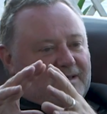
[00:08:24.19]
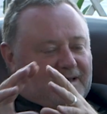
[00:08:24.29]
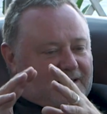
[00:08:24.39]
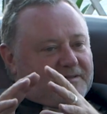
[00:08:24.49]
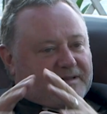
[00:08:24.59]

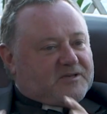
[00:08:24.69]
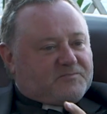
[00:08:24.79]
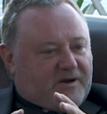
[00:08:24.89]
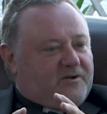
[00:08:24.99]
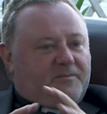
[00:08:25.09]
The
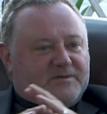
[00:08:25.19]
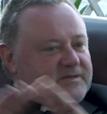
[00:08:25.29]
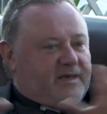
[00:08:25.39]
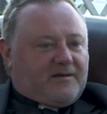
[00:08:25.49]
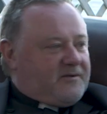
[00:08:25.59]
next paradigm is
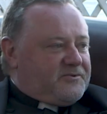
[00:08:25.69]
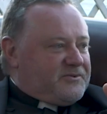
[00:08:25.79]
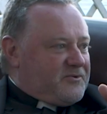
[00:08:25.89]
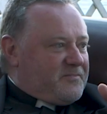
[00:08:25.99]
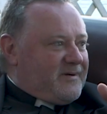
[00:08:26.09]
the
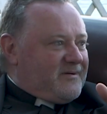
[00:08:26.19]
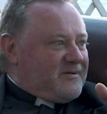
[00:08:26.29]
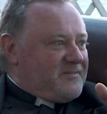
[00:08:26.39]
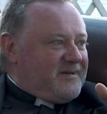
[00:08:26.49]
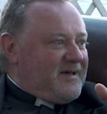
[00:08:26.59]
ecological
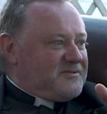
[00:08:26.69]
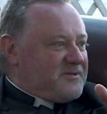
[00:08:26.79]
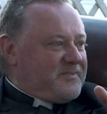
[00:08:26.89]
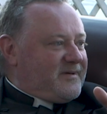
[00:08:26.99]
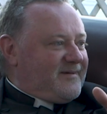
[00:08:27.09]
paradigm. It has
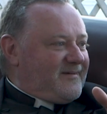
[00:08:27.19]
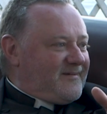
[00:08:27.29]
to be.